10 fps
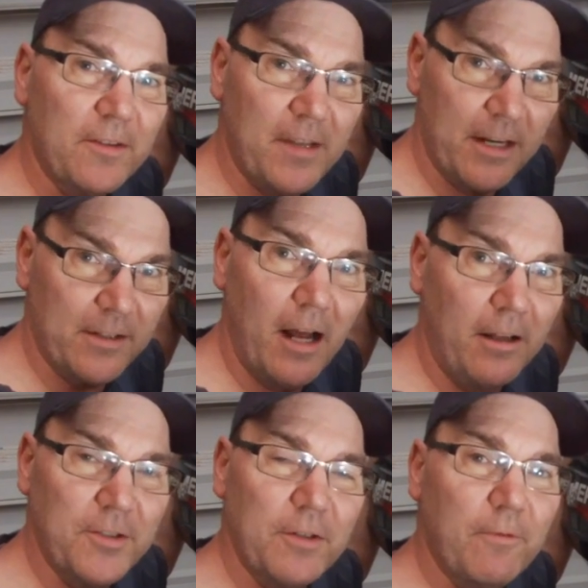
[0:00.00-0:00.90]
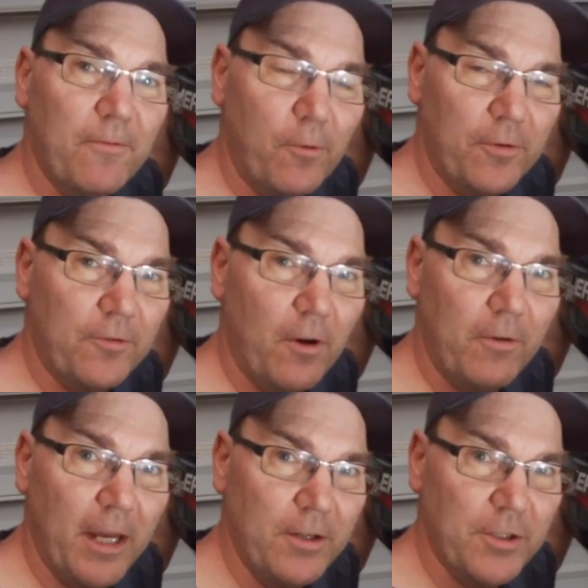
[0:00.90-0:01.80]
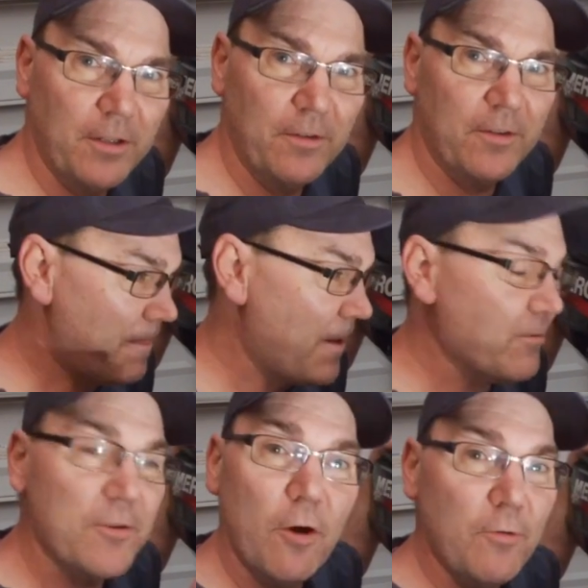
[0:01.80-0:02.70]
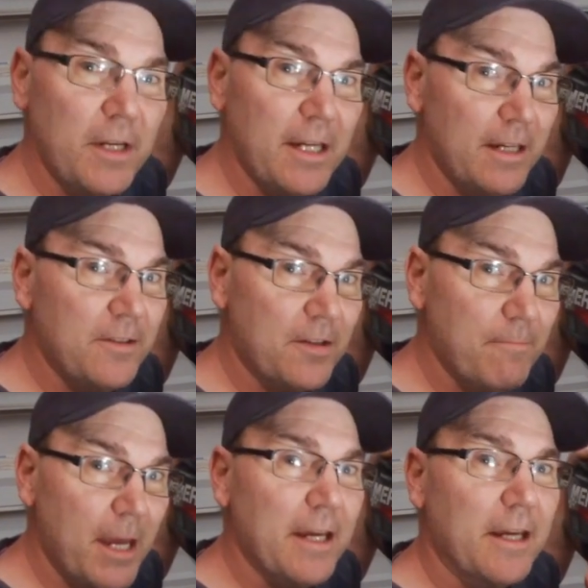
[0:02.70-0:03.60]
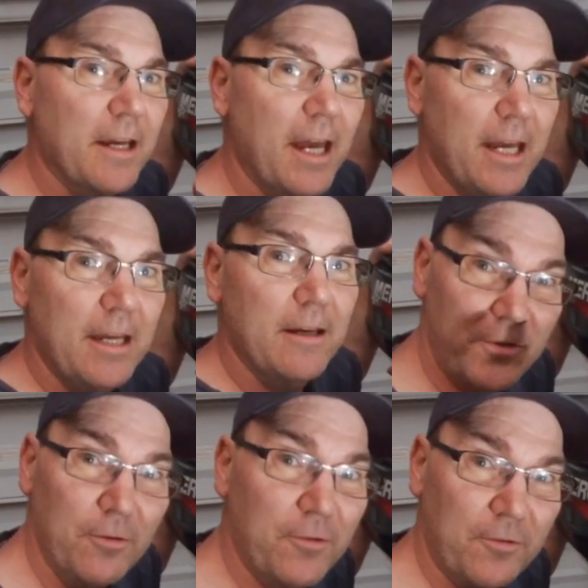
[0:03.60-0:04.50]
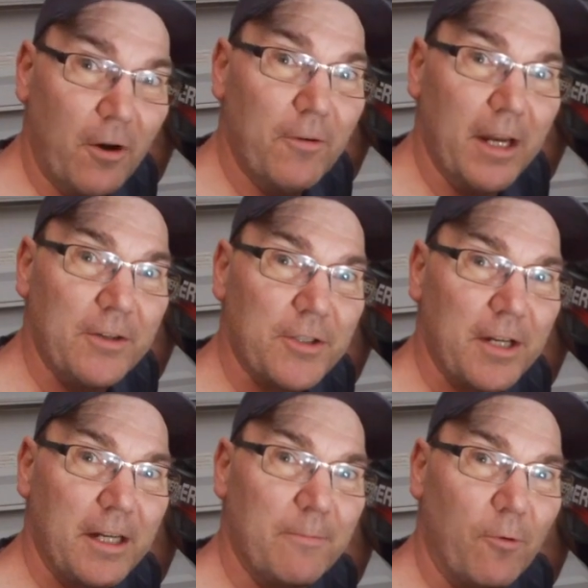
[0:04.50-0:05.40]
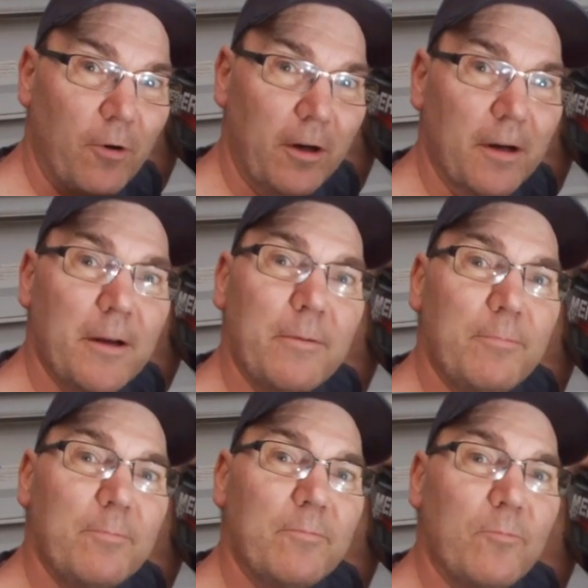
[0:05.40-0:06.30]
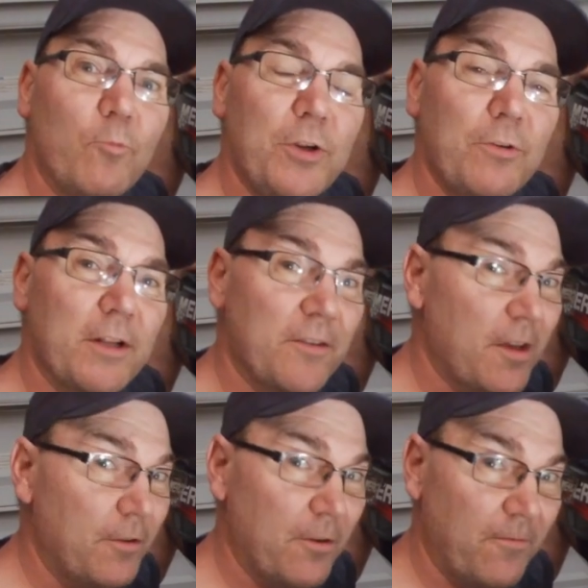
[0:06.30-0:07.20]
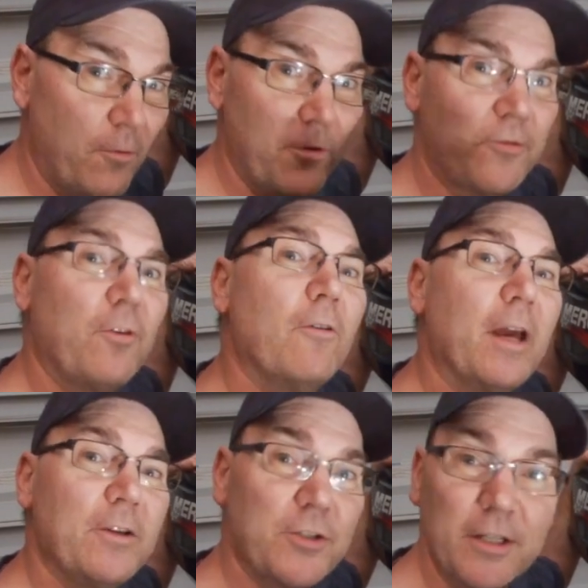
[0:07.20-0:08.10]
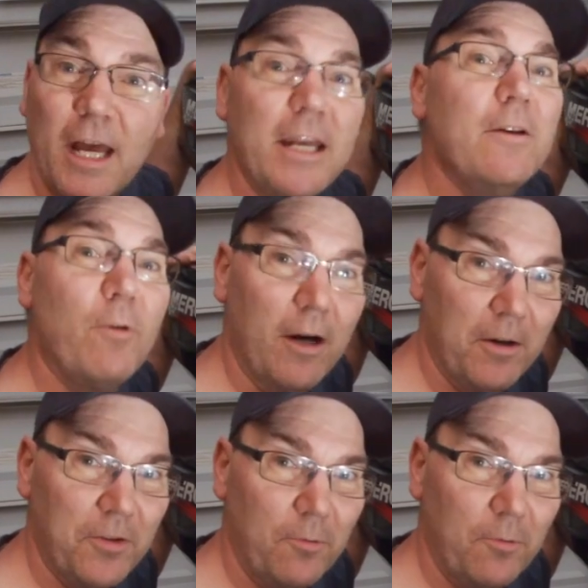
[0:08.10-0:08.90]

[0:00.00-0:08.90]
in technology with four-stroke engines, there's no need to make a two-stroke engine anymore when you can sell your four-stroke engine anywhere in the